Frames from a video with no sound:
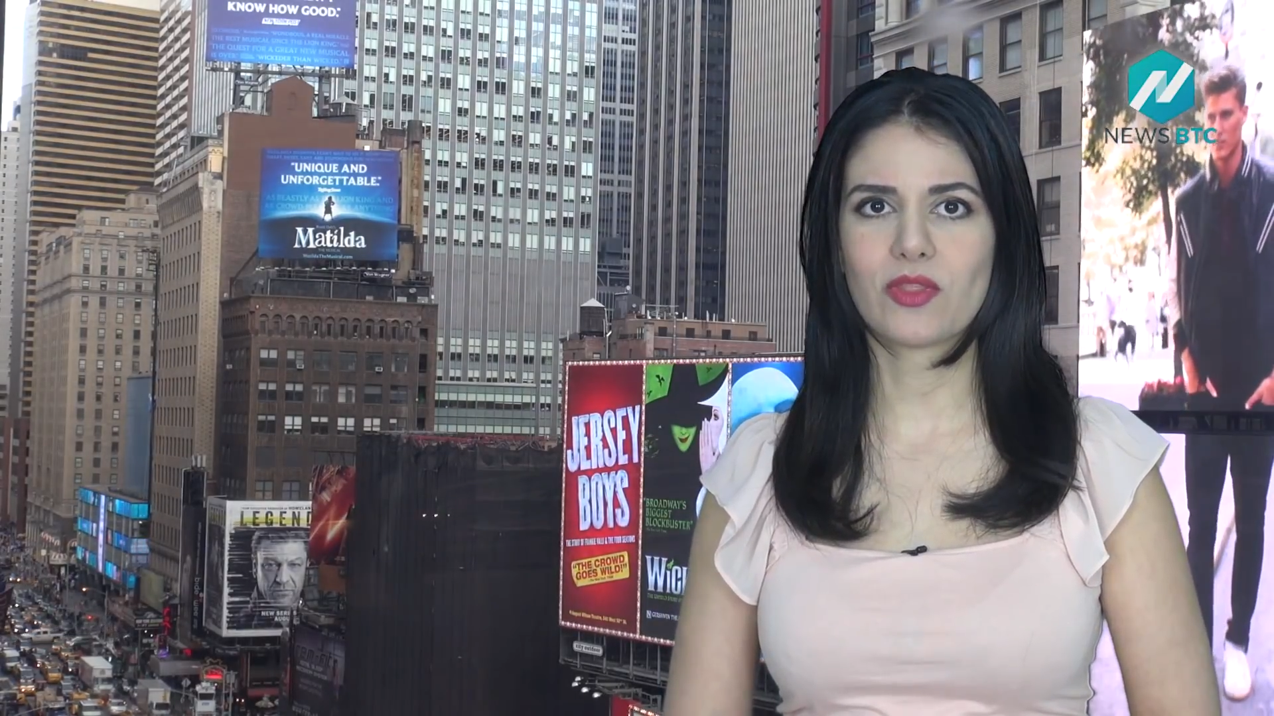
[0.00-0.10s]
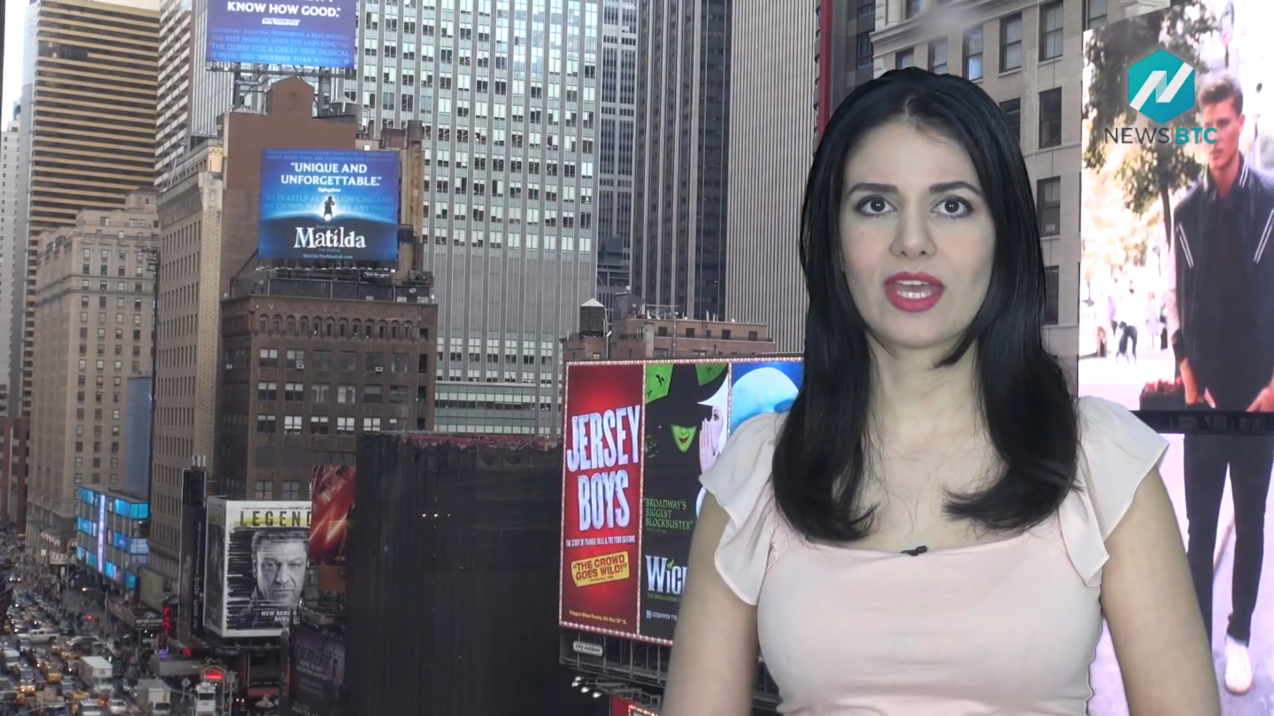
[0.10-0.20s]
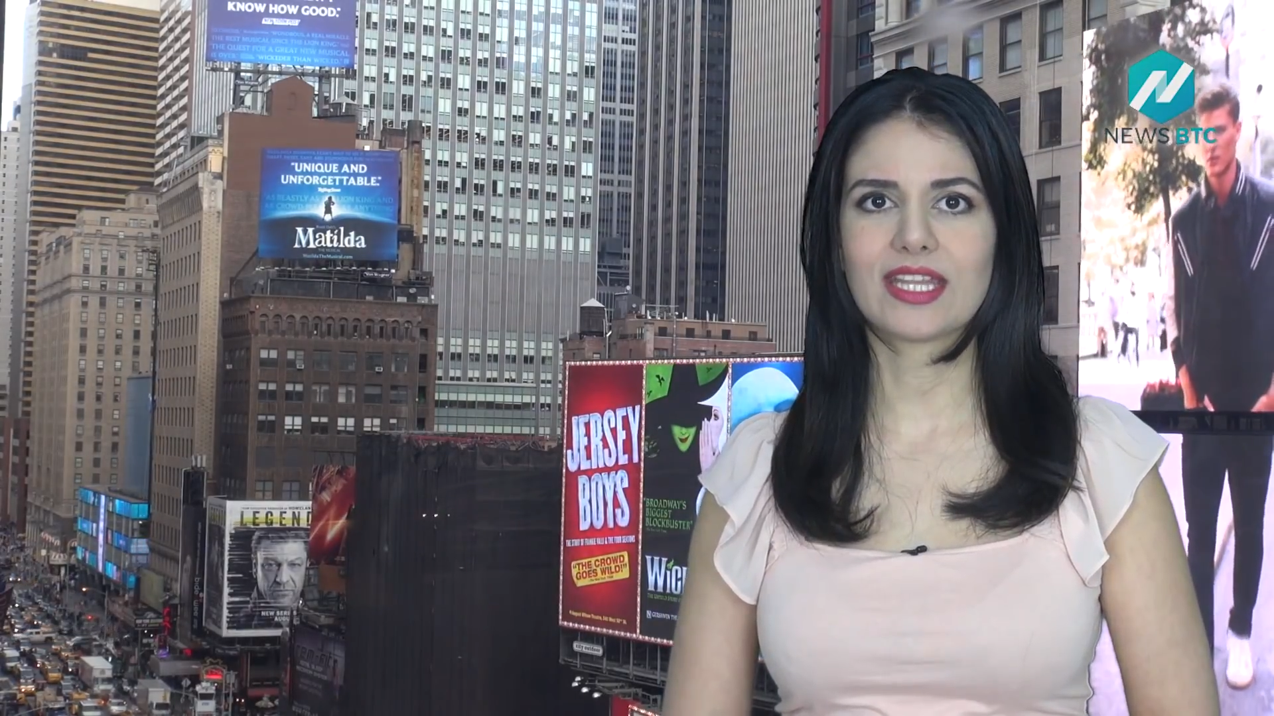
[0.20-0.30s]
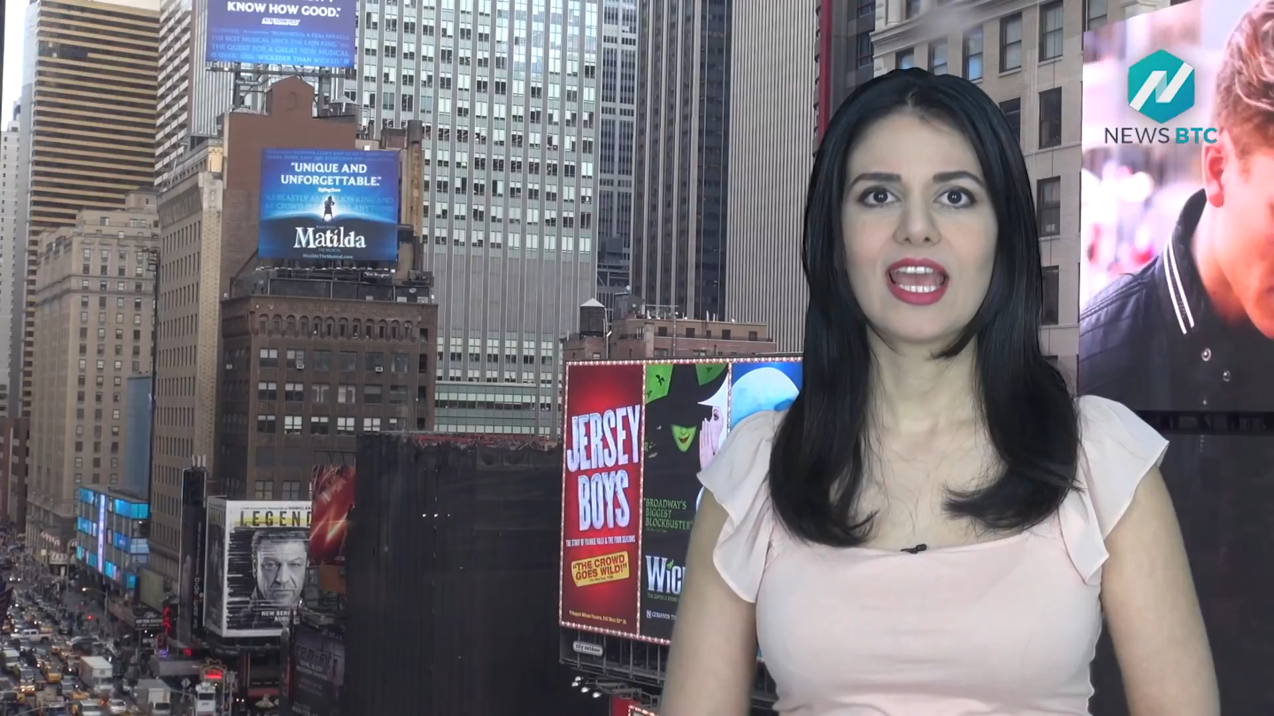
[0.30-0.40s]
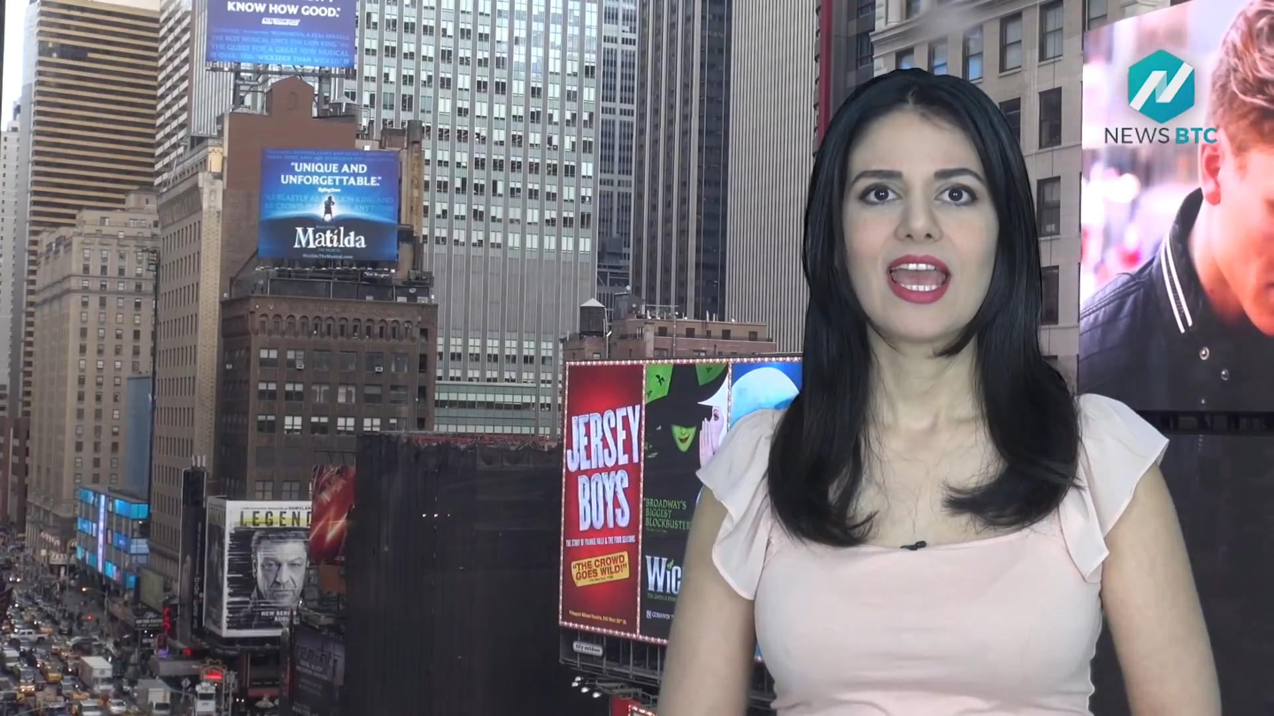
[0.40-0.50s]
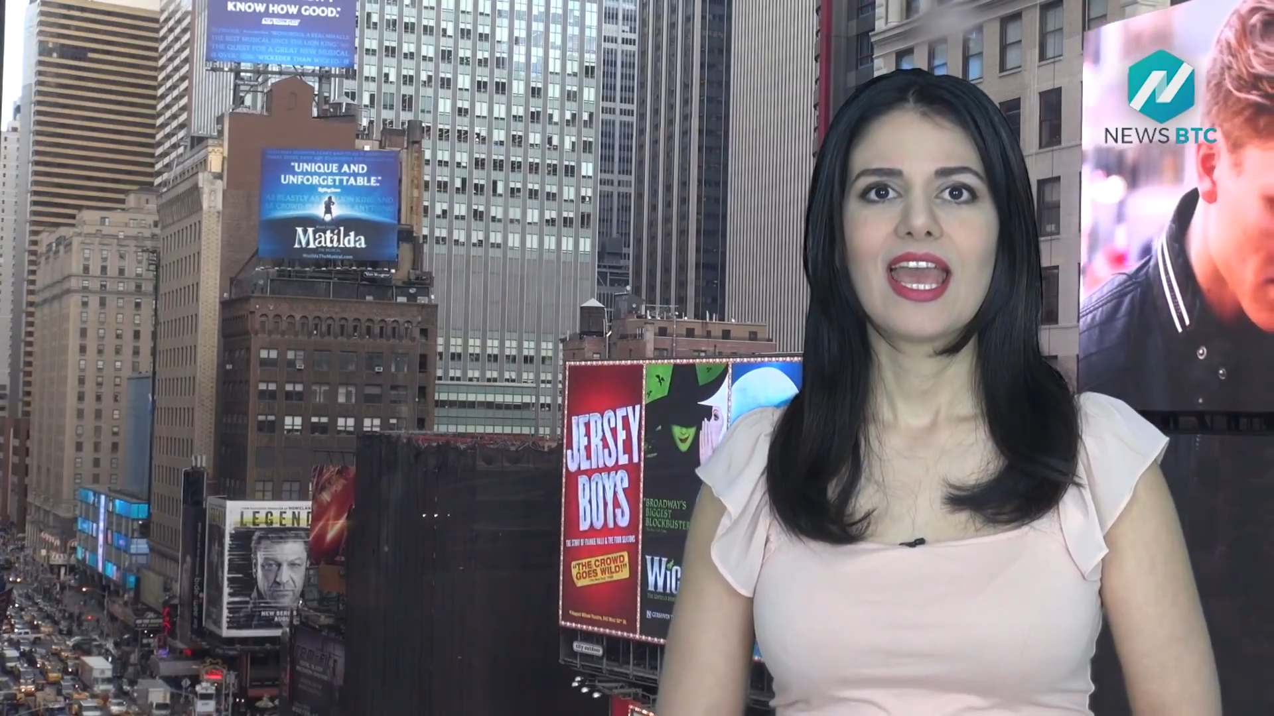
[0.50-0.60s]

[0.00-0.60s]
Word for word: with it.